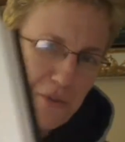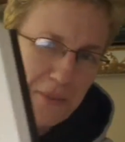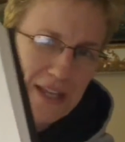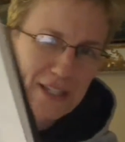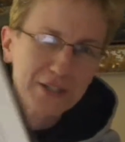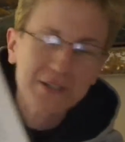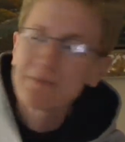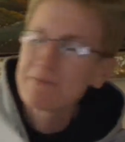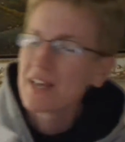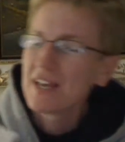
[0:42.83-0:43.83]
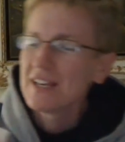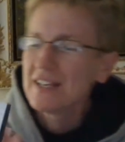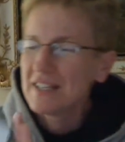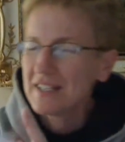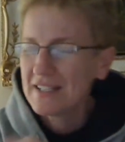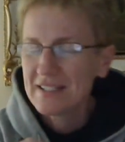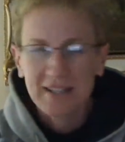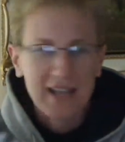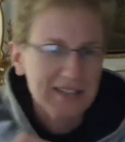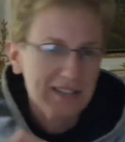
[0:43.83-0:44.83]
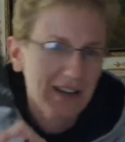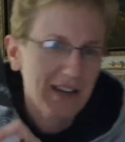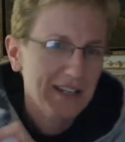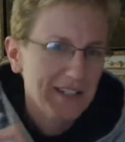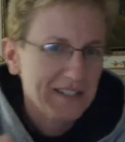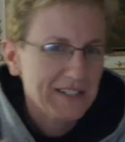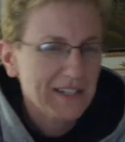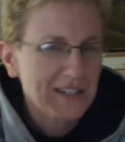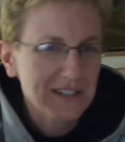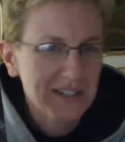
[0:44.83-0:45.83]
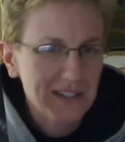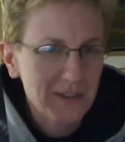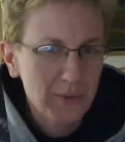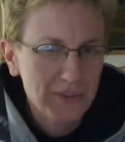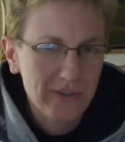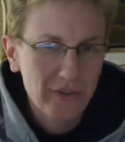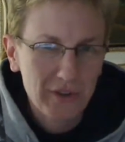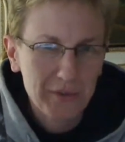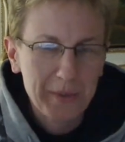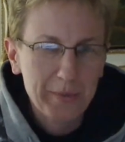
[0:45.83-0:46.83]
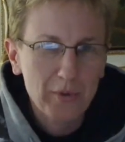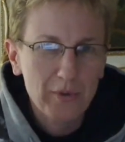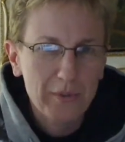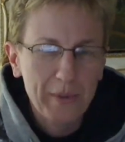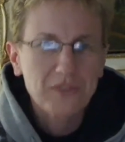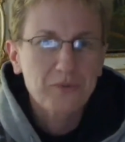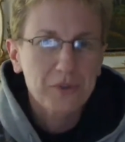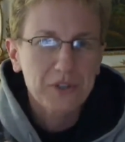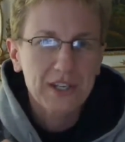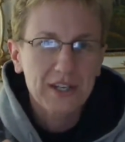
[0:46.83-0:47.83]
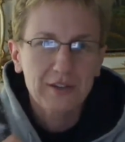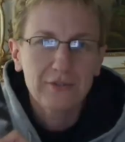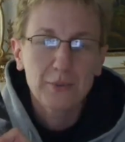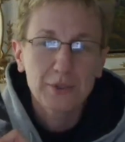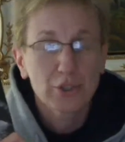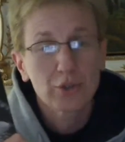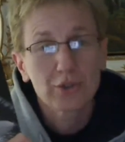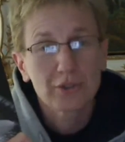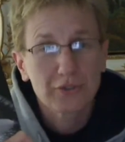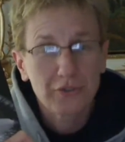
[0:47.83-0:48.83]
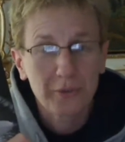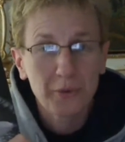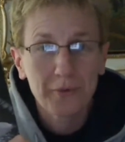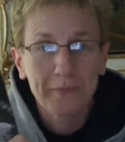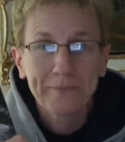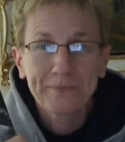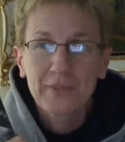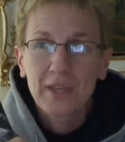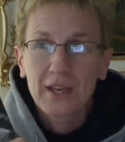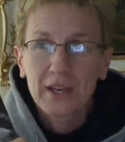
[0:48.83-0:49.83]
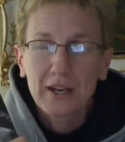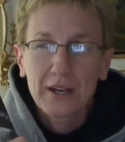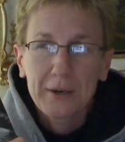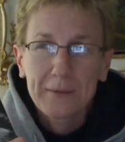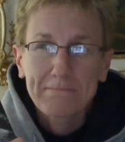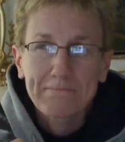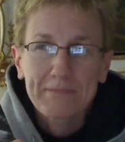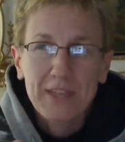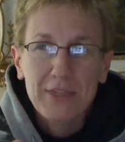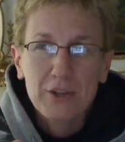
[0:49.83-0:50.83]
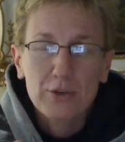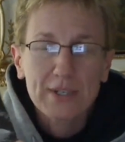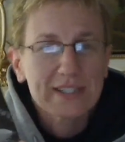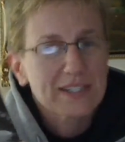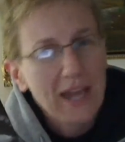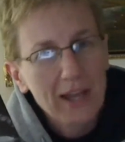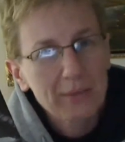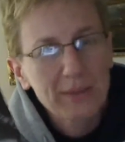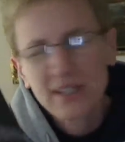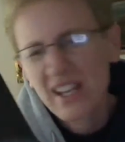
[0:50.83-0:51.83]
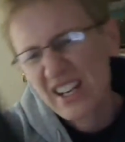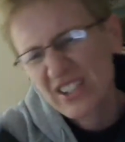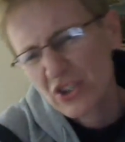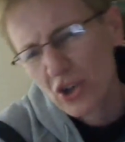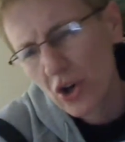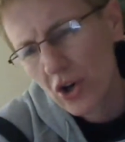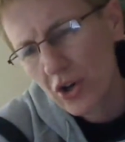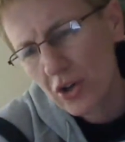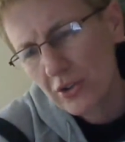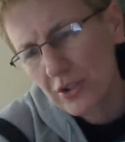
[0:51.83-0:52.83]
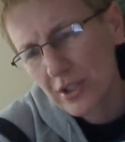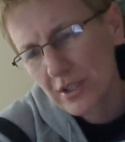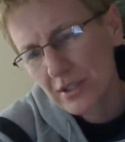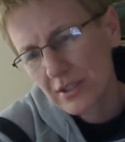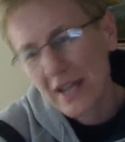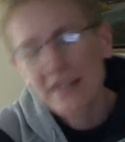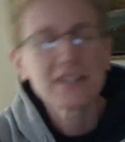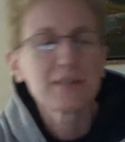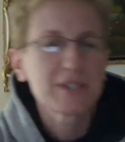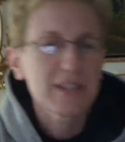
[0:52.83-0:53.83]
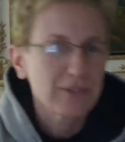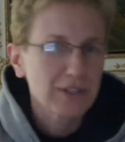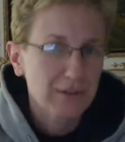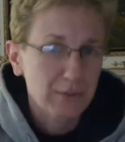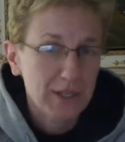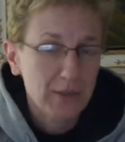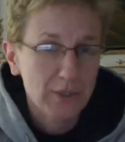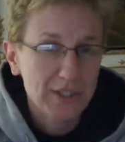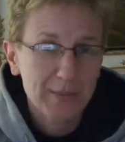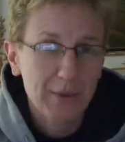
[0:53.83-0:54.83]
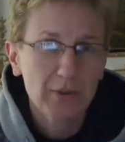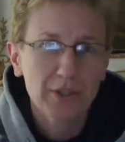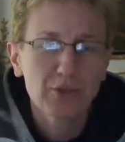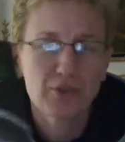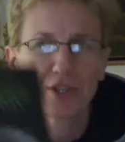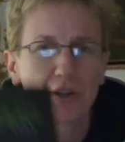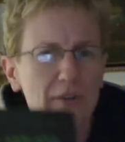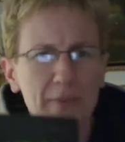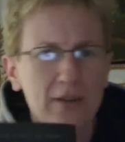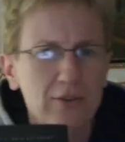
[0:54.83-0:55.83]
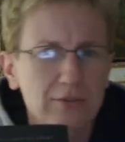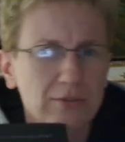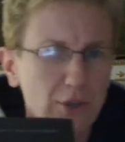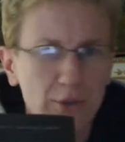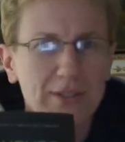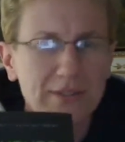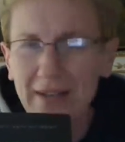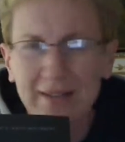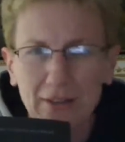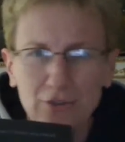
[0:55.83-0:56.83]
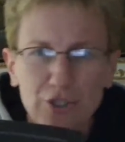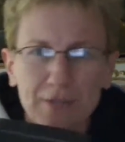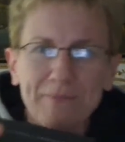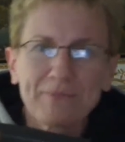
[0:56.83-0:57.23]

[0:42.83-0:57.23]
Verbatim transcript: the pages. He's in NASA, and he's discussing with several other people the possibility of a return to the moon. There is this element, and it's called Tantalum 73, which is apparently used in all the modern current technology,